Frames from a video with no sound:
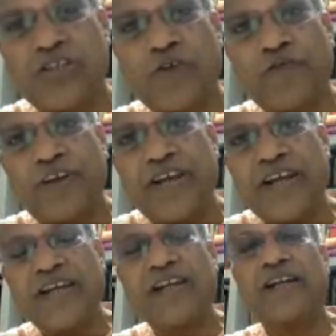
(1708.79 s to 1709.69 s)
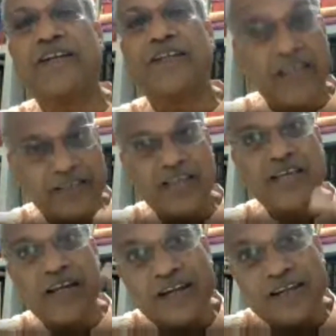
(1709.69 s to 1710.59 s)
of creating literature, as I
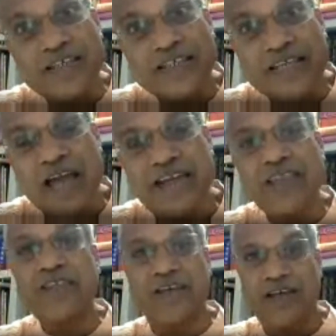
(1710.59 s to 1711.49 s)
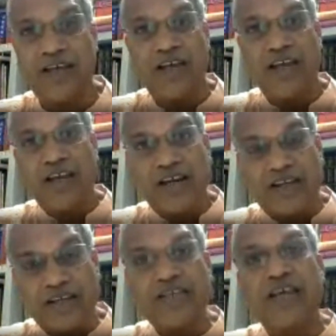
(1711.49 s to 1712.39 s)
said, it is sahitya. It
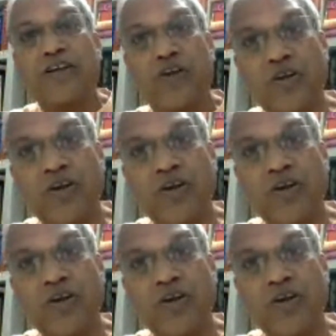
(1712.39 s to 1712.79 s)
is not